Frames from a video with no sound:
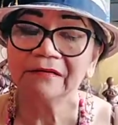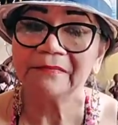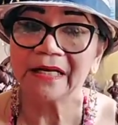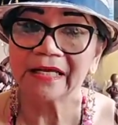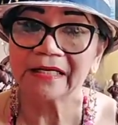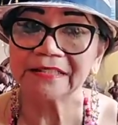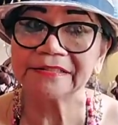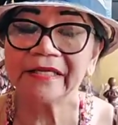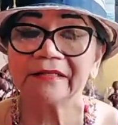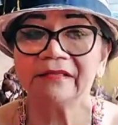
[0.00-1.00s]
But like I
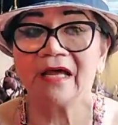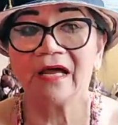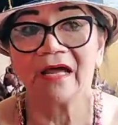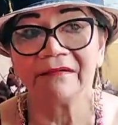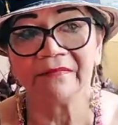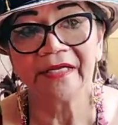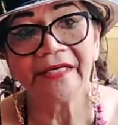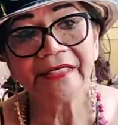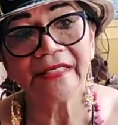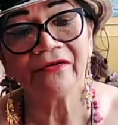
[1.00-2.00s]
said, I'm
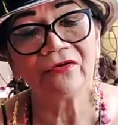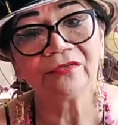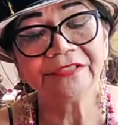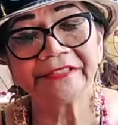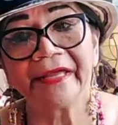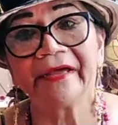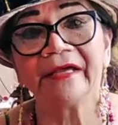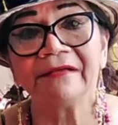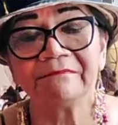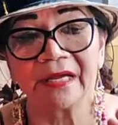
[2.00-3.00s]
learning all the
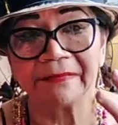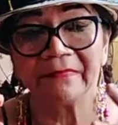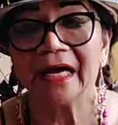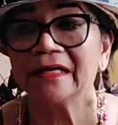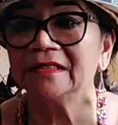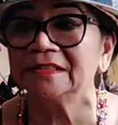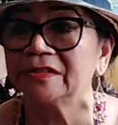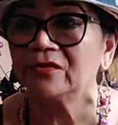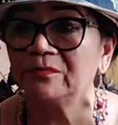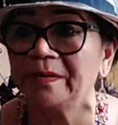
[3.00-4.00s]
time. My mind is
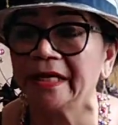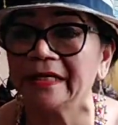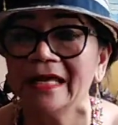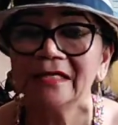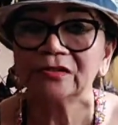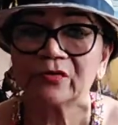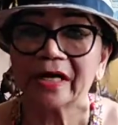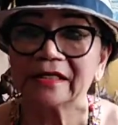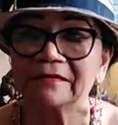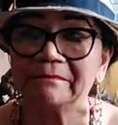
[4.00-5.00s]
open, so I
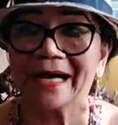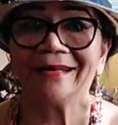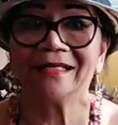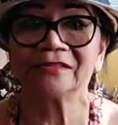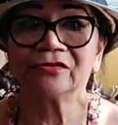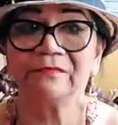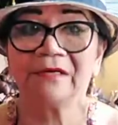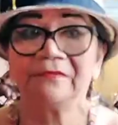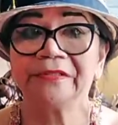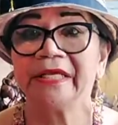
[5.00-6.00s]
can balance of
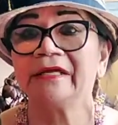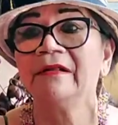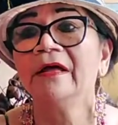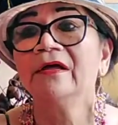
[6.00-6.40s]
everything.